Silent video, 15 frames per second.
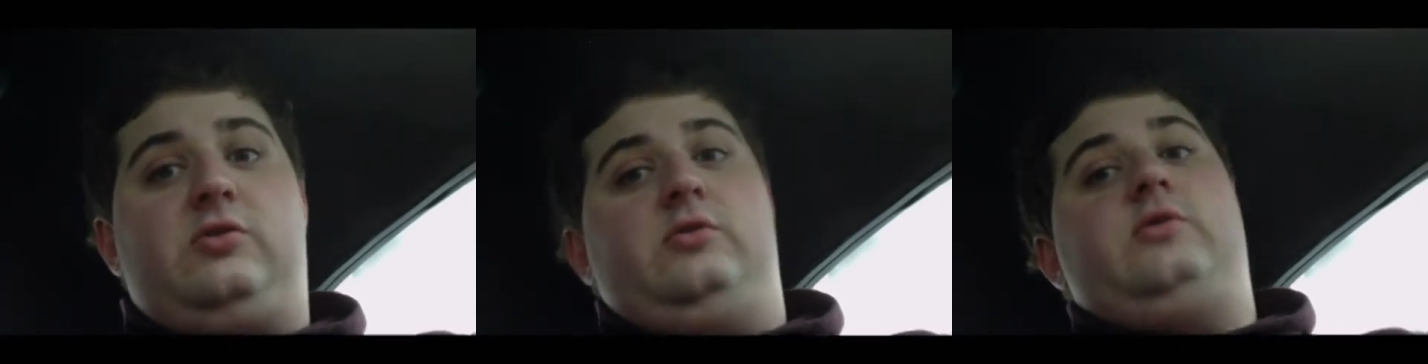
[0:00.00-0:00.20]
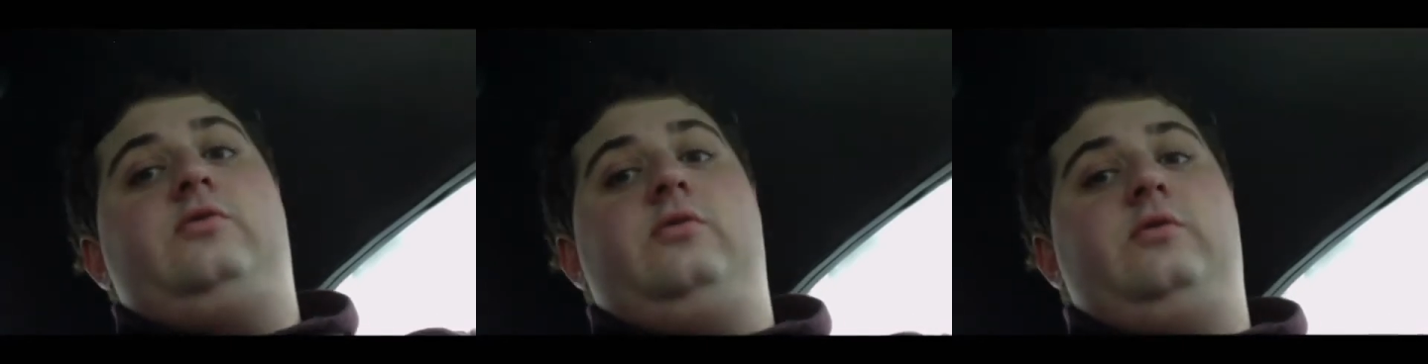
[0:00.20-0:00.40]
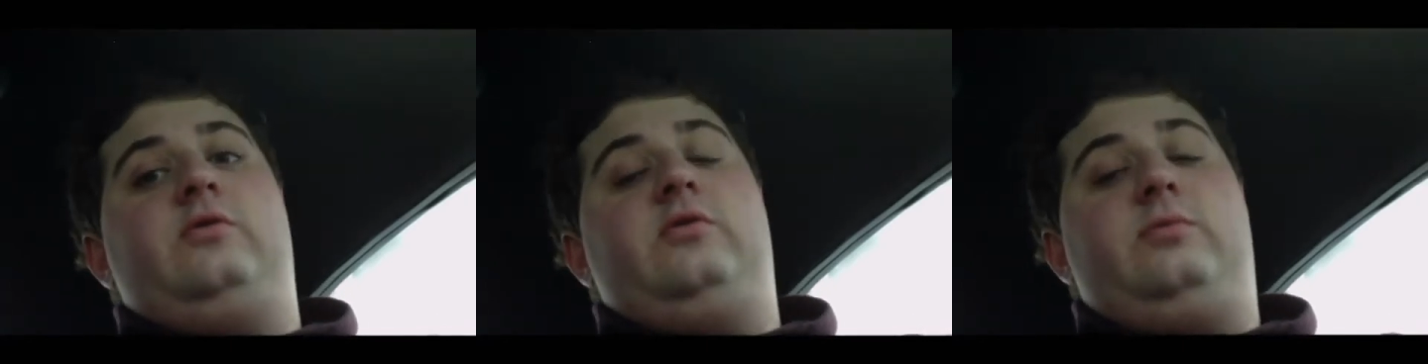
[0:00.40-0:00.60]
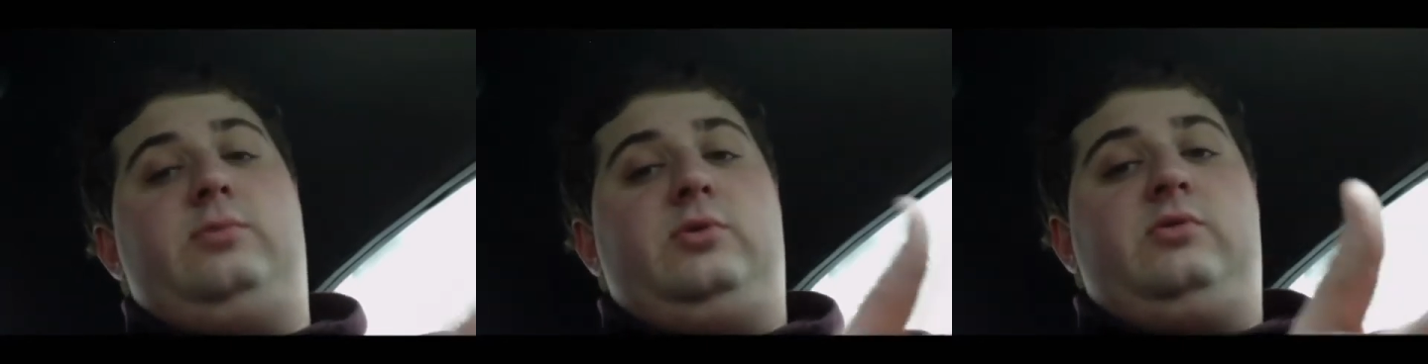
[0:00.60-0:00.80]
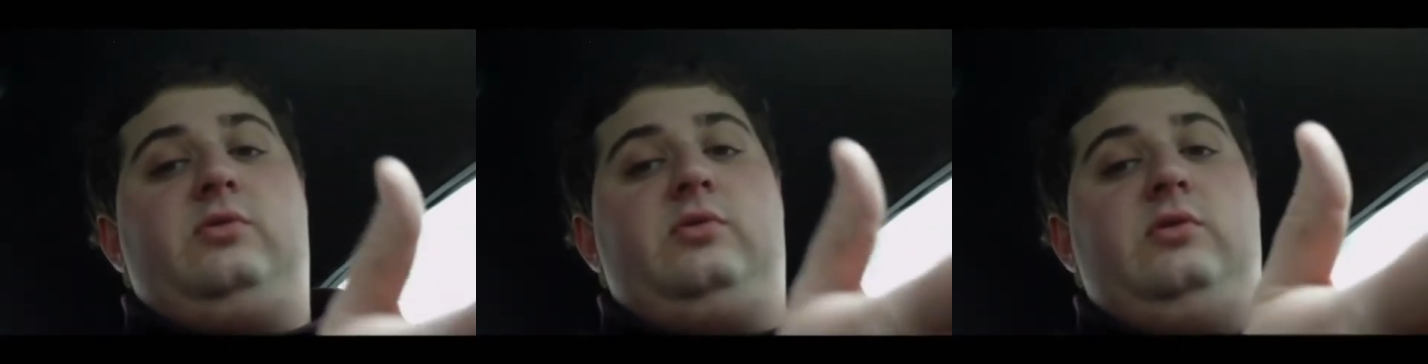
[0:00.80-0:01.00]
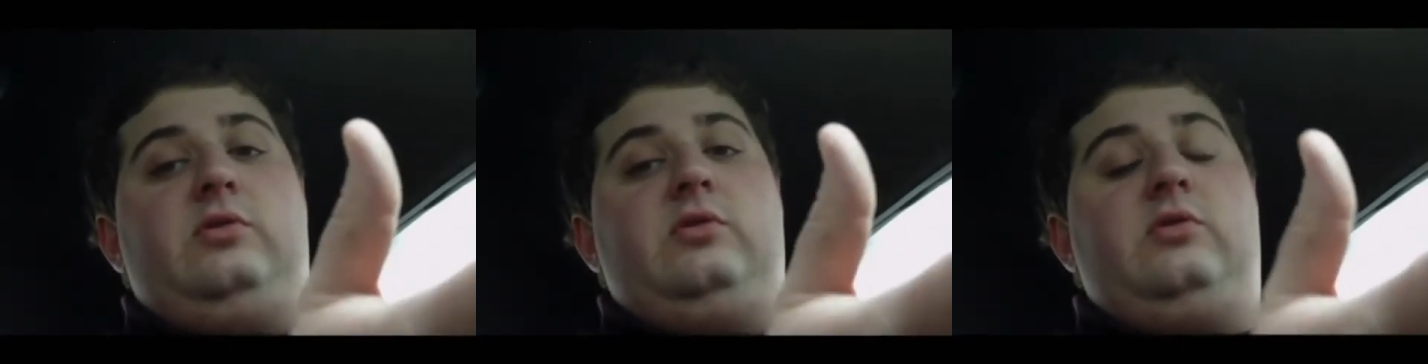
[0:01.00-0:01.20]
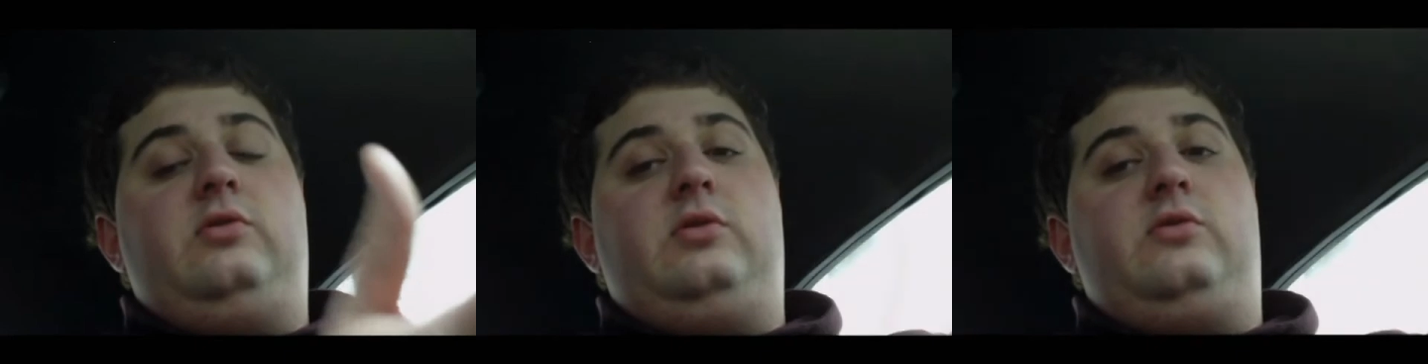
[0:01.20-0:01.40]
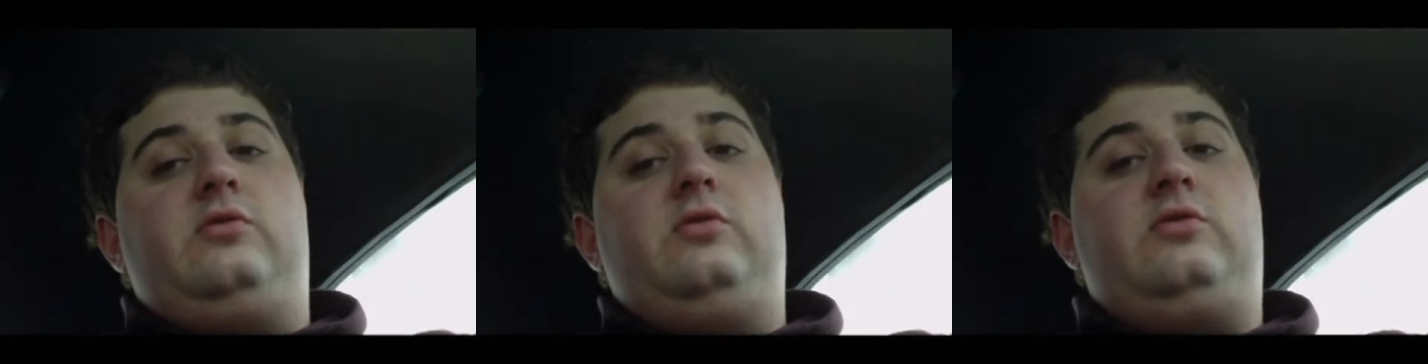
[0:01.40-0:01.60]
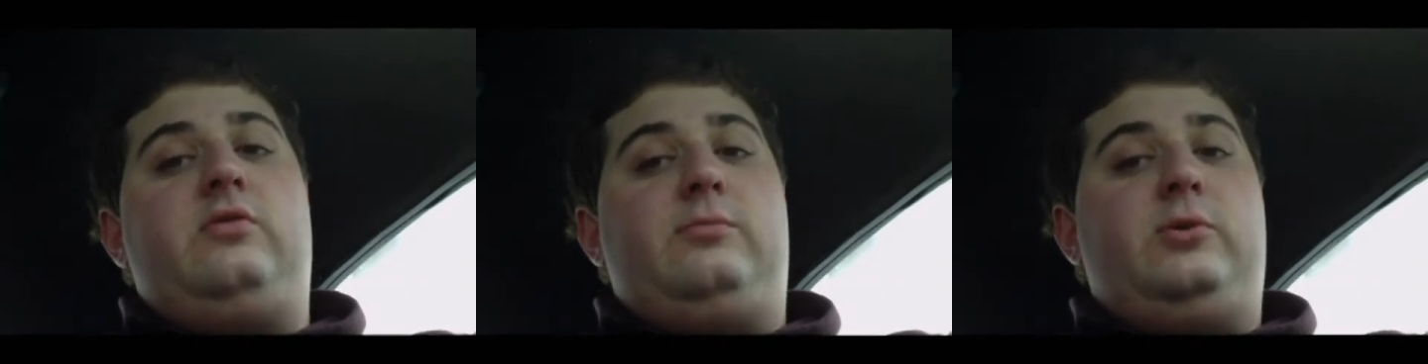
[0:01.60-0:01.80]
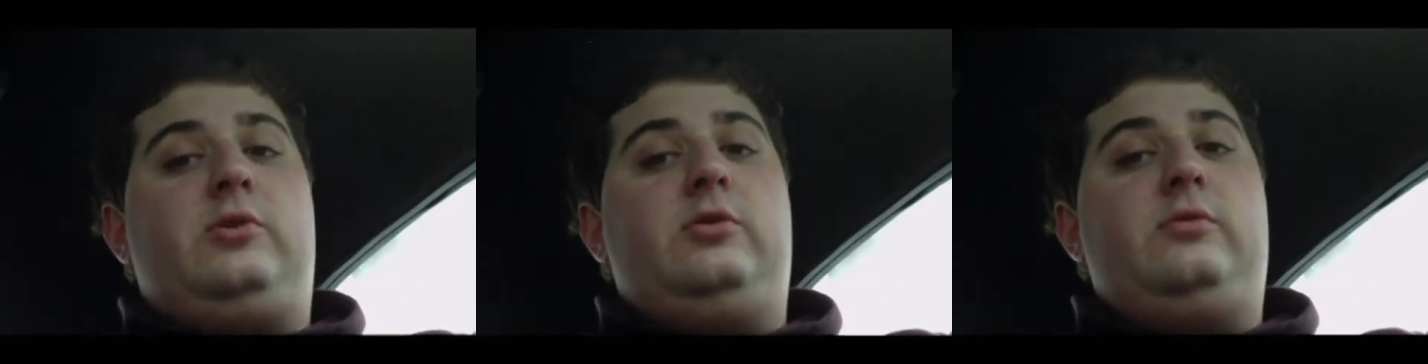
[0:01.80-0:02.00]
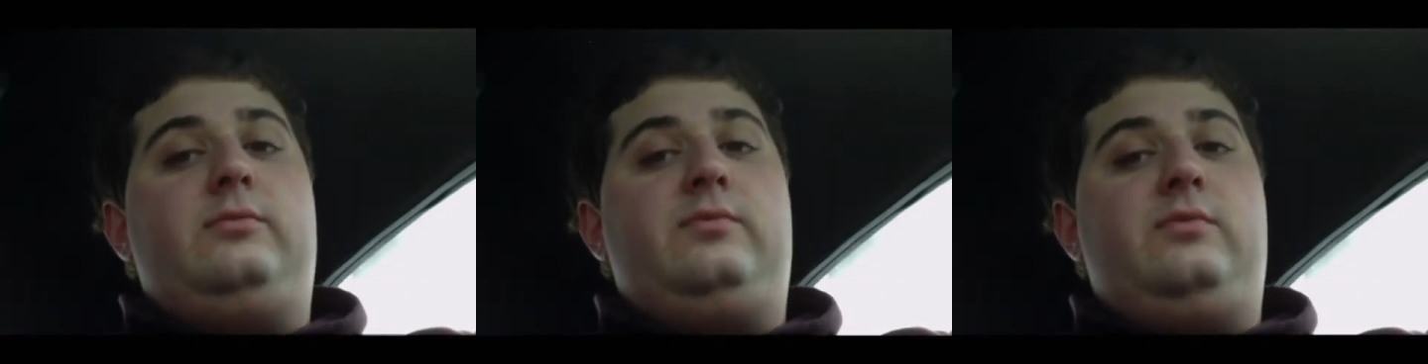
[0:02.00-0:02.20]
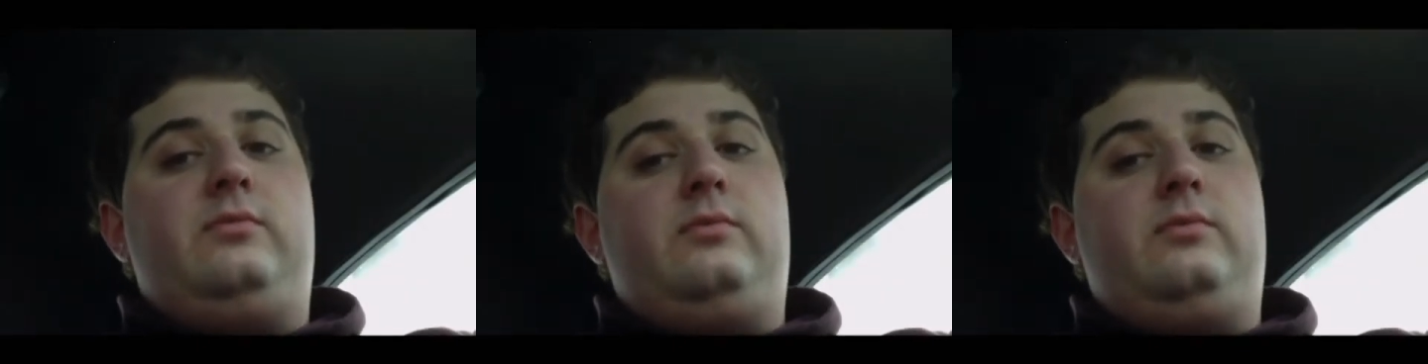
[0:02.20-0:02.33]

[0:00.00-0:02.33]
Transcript: or to do the true Supercoupe